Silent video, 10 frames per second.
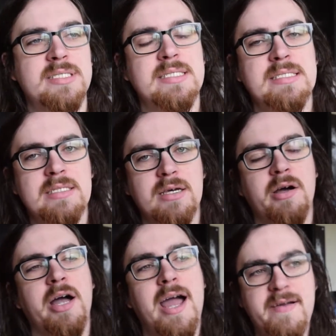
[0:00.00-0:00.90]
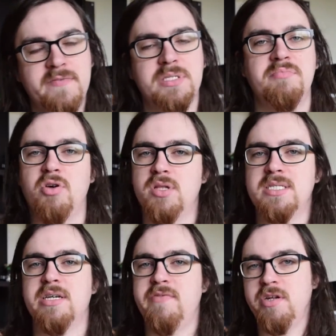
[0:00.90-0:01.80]
So this is I have to spoil this.
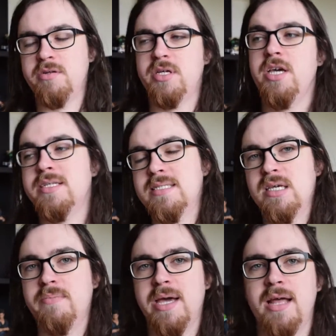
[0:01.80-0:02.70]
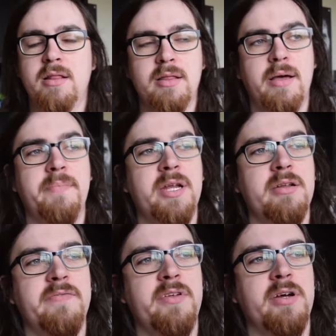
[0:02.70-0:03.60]
So if you don't, you can skip ahead a
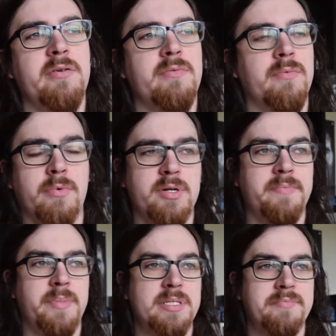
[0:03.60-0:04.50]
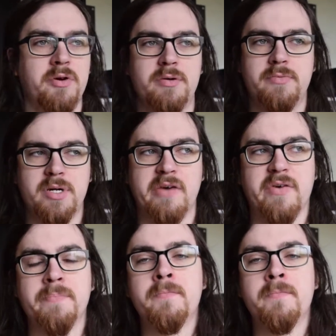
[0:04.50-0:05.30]
minute if you don't want to be spoiled or whatever.